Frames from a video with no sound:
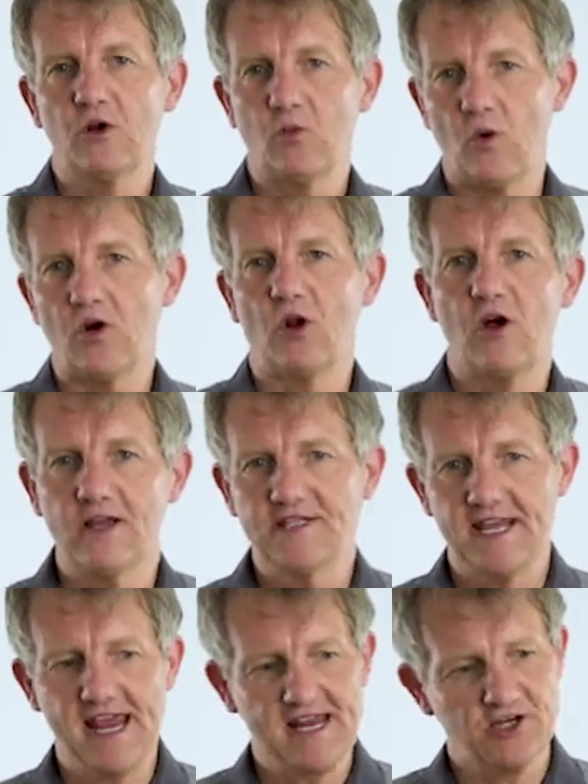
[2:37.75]
what lies
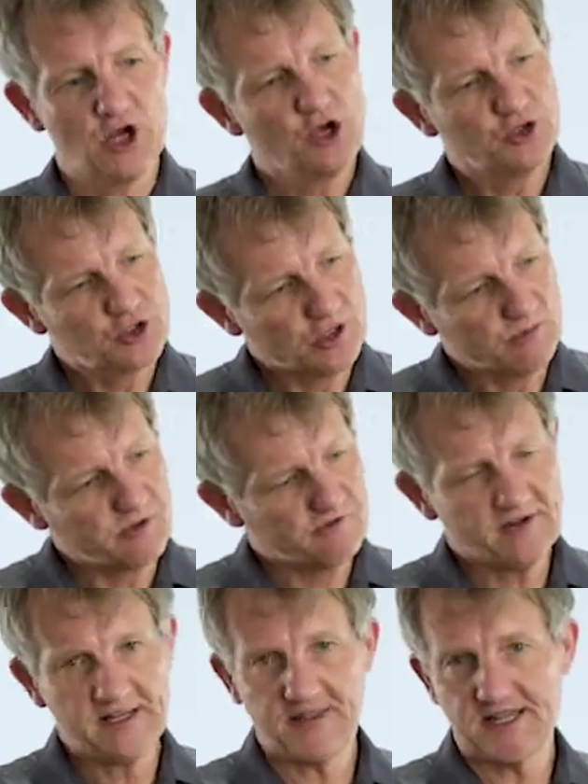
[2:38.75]
ahead to
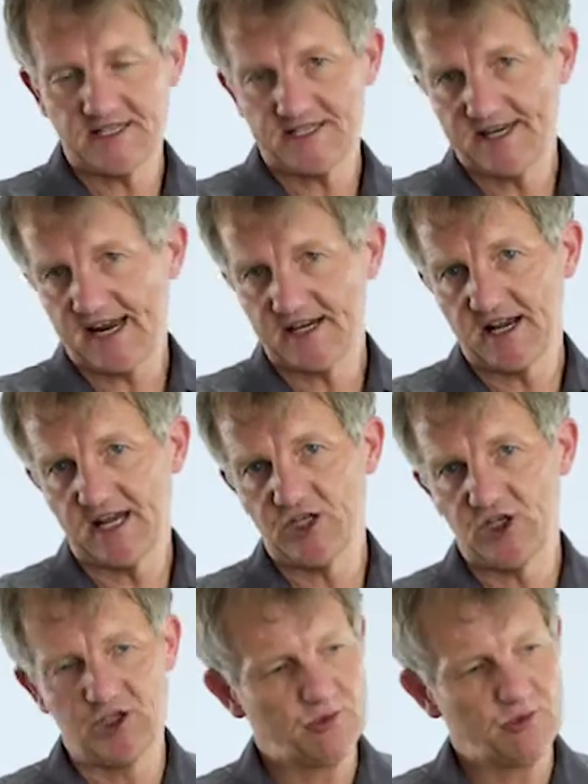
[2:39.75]
prevent that stagnation,